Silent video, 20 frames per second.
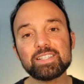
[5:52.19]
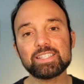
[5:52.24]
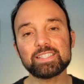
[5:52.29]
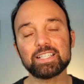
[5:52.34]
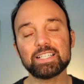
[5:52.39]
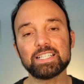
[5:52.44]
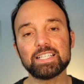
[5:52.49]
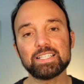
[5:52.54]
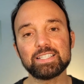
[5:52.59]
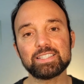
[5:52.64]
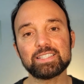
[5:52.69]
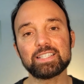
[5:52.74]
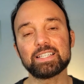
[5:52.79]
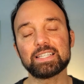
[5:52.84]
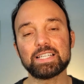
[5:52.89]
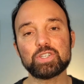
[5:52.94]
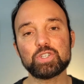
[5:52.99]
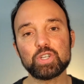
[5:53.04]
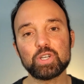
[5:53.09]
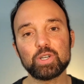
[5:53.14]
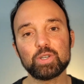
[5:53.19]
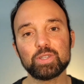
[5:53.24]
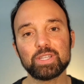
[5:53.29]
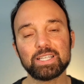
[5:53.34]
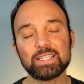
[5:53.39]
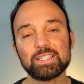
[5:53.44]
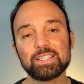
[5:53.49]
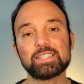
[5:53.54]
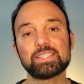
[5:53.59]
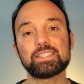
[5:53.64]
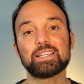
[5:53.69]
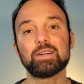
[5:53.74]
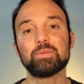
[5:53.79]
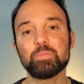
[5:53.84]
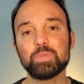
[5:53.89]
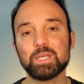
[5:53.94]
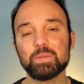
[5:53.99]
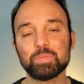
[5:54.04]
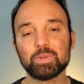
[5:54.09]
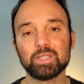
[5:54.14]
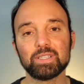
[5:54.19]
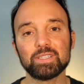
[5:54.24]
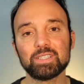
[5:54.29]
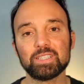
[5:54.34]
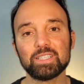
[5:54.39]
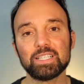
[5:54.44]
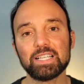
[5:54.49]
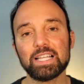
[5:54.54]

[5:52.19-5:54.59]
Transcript: studies that show that some people